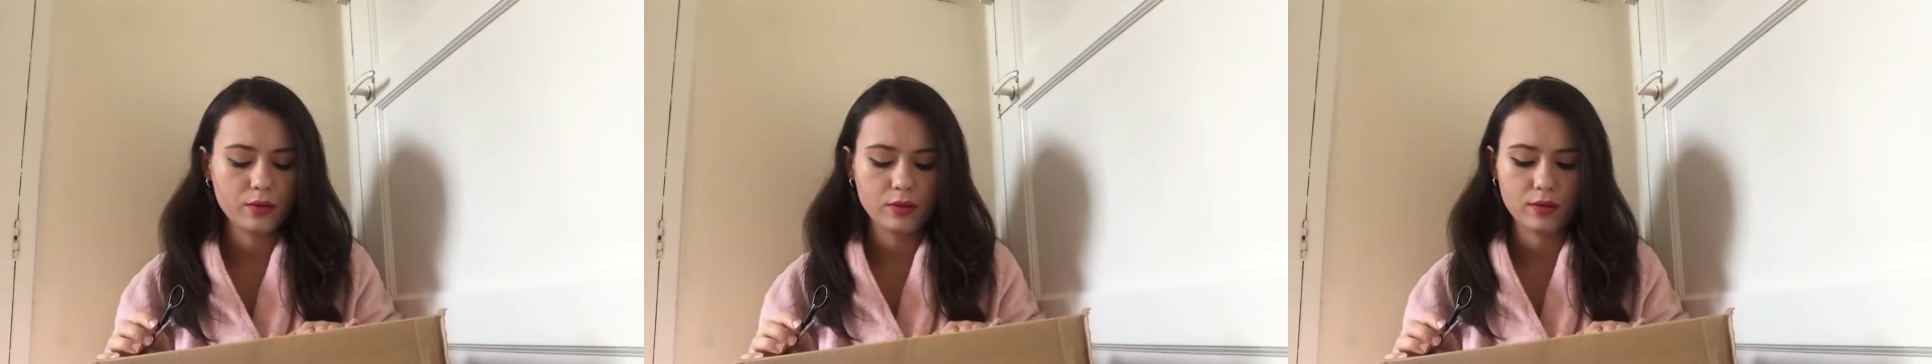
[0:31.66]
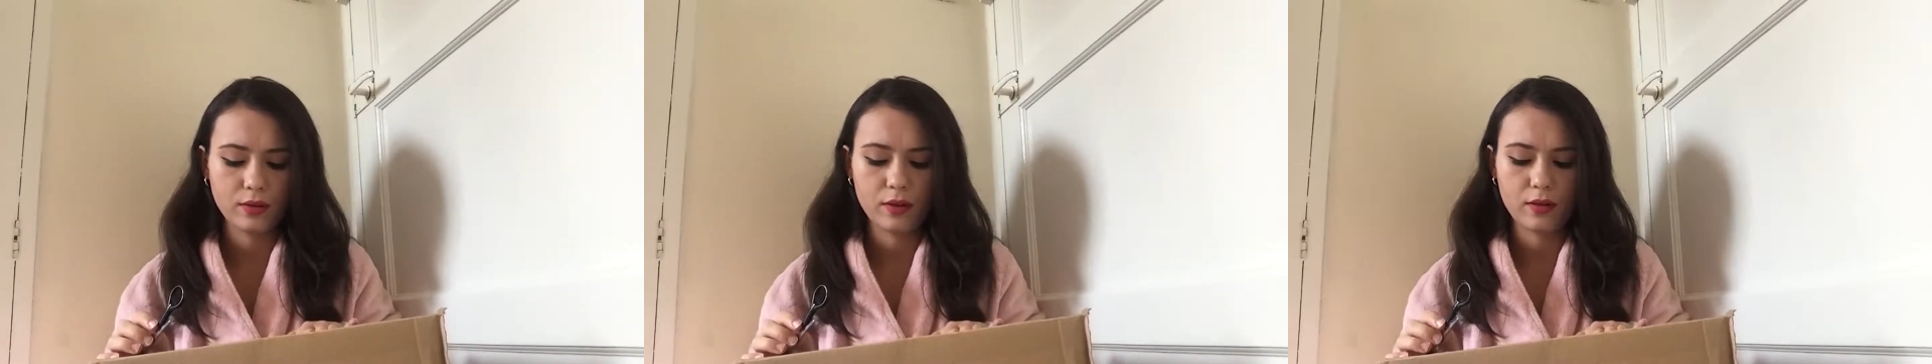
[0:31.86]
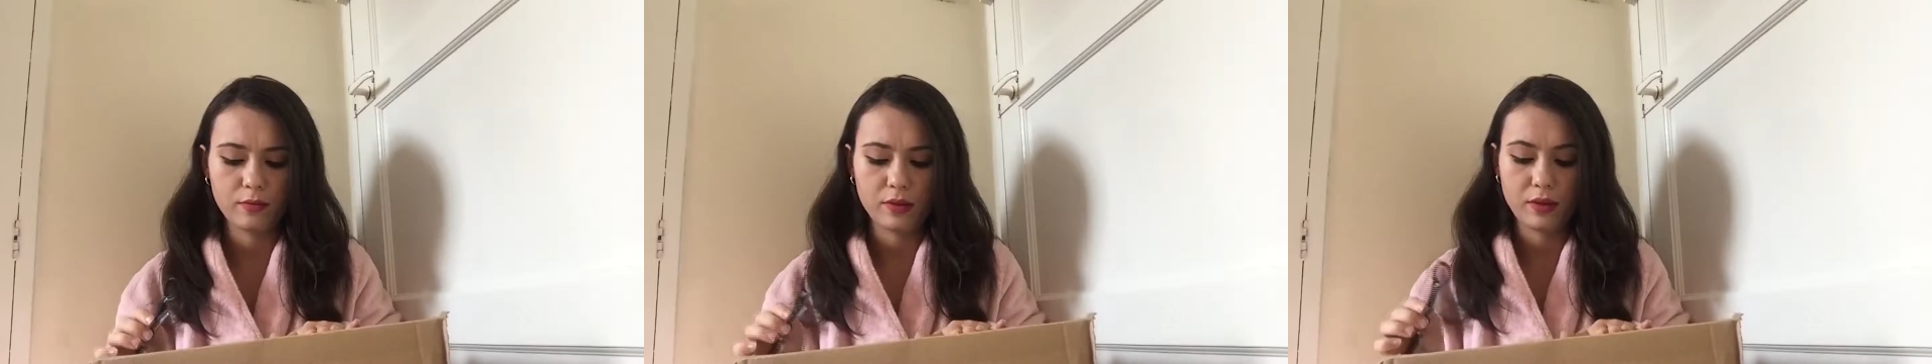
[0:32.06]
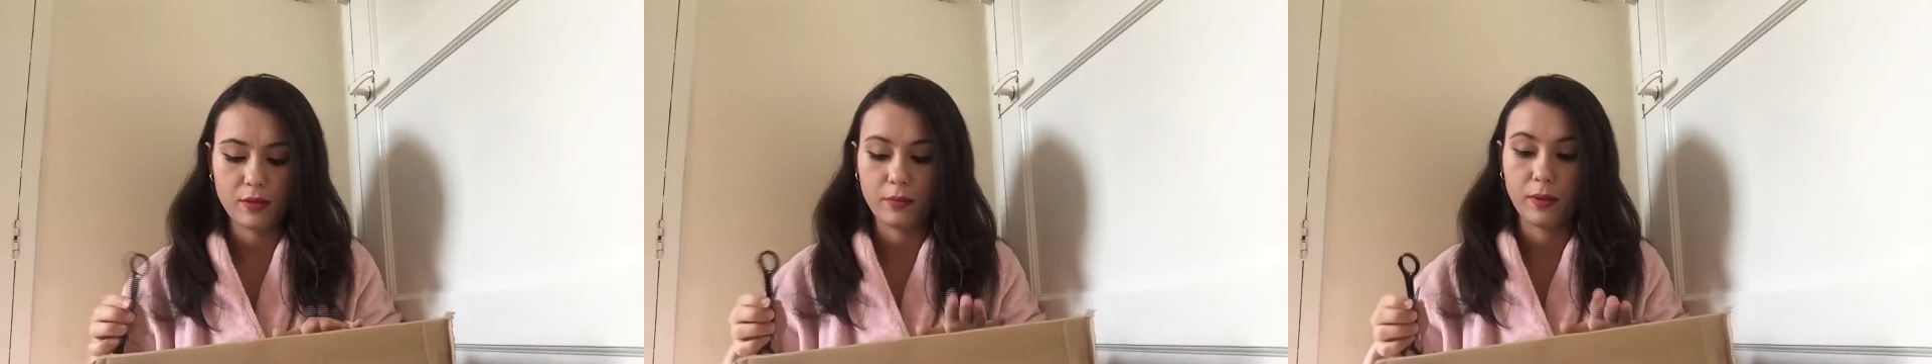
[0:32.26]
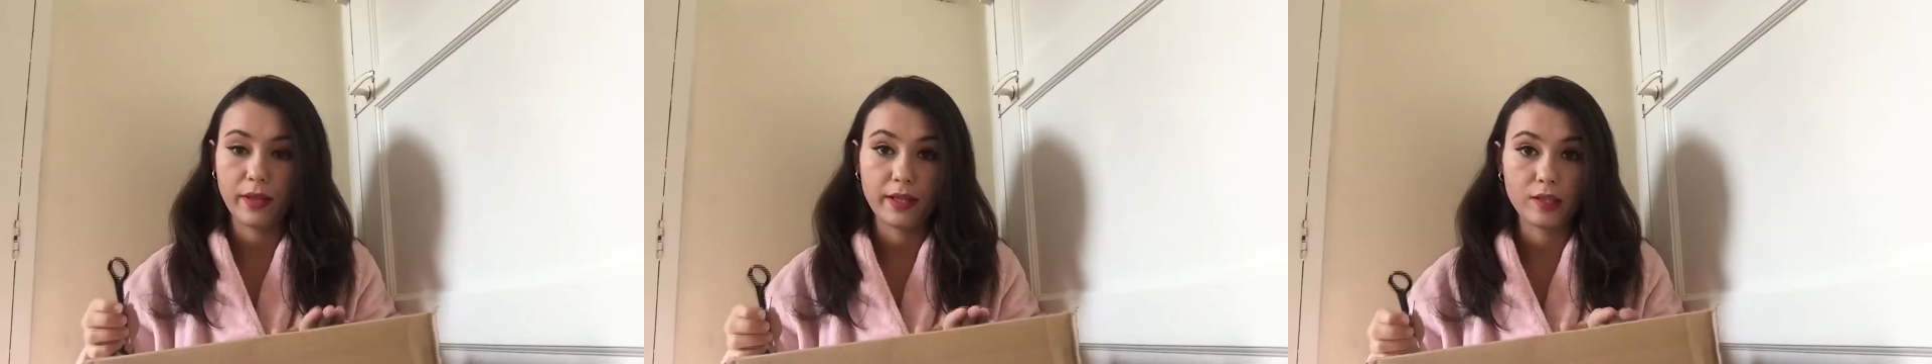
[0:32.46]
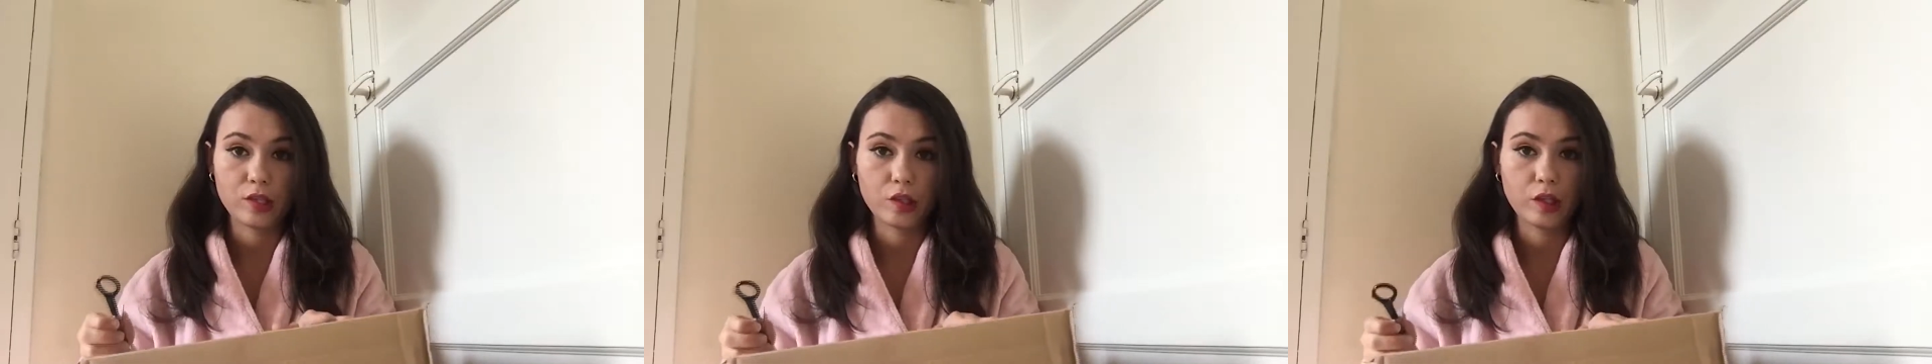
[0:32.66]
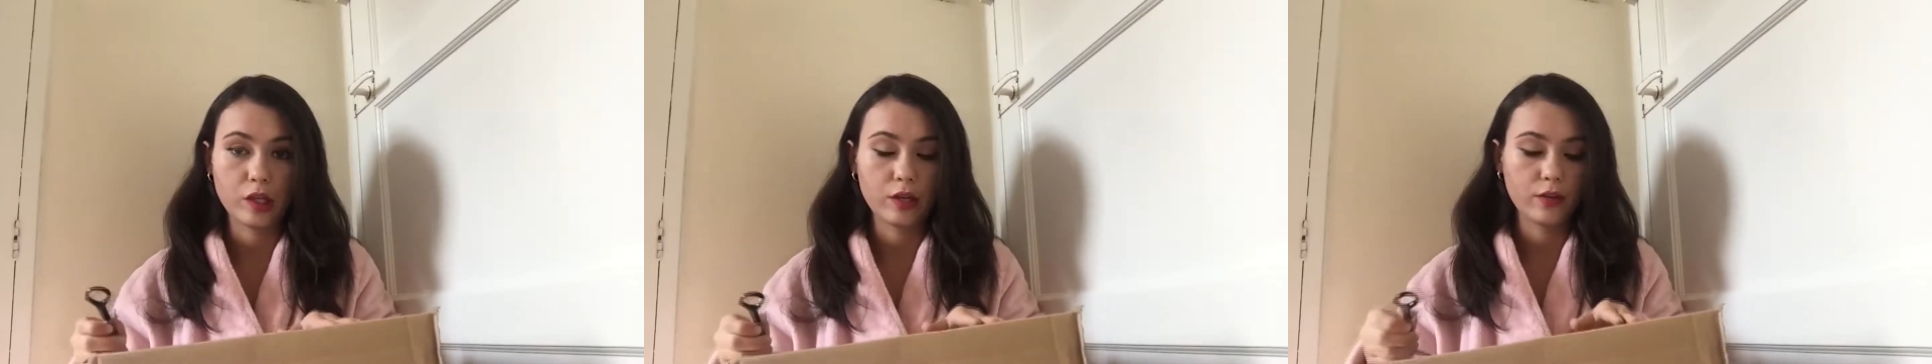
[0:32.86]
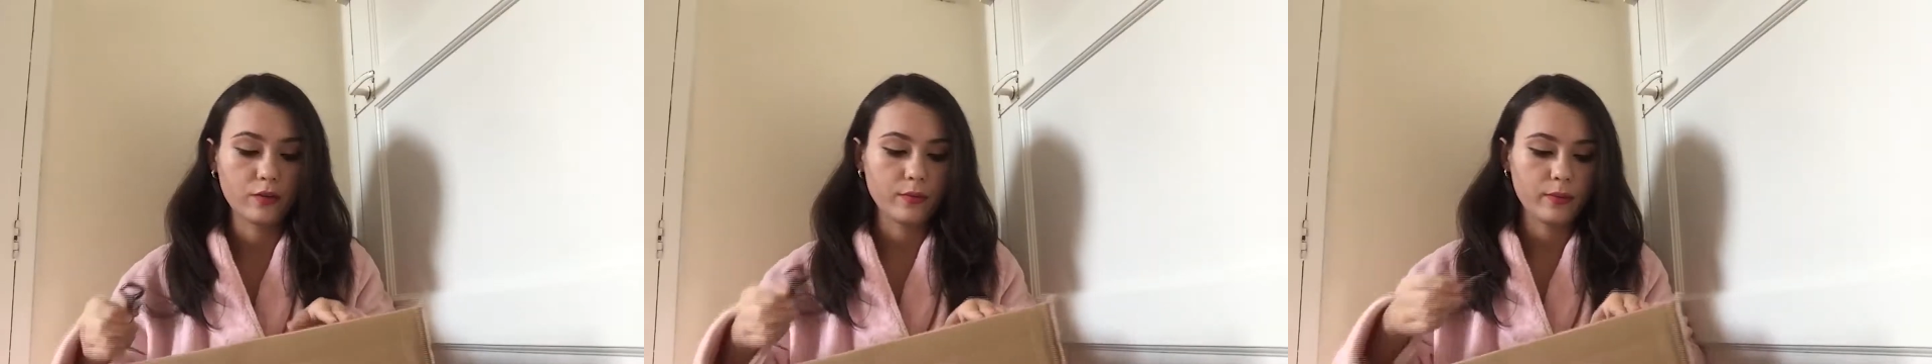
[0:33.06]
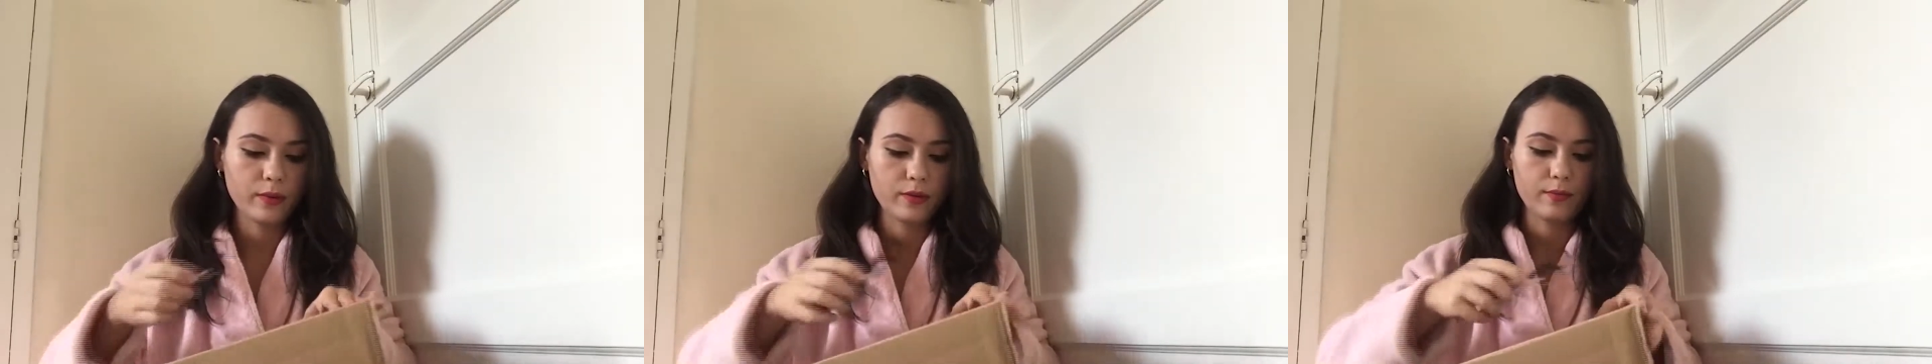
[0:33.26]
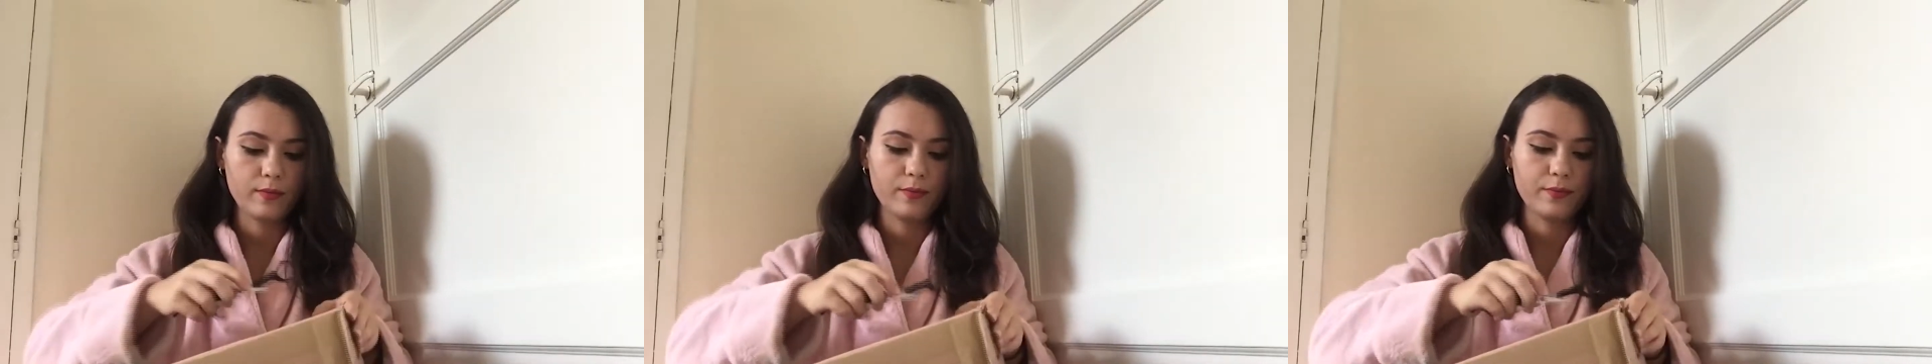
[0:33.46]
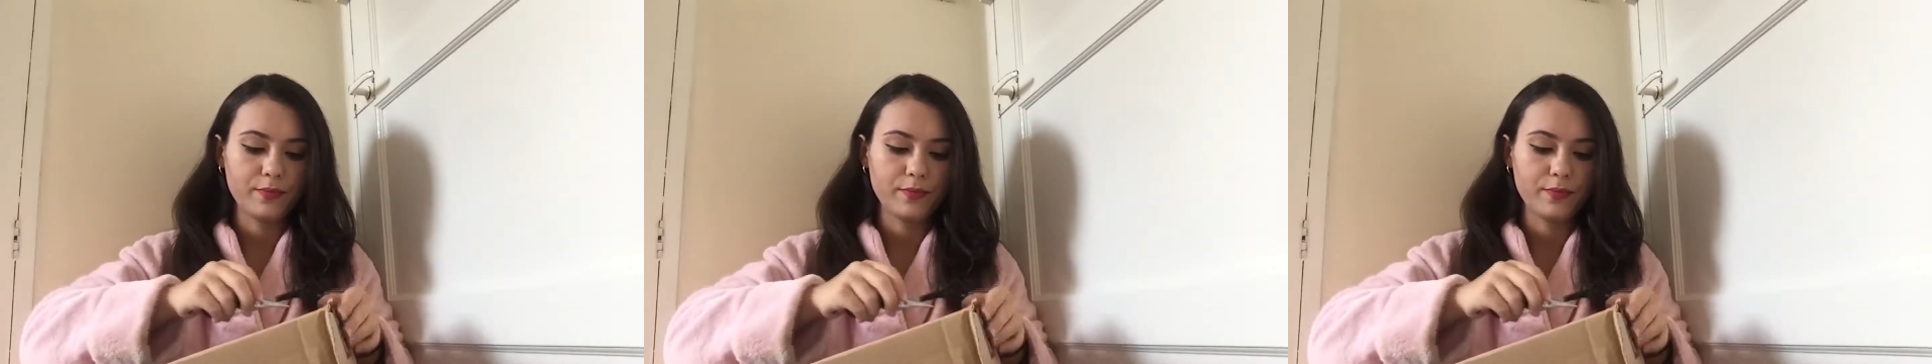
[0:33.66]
it's gonna be the blender in here, but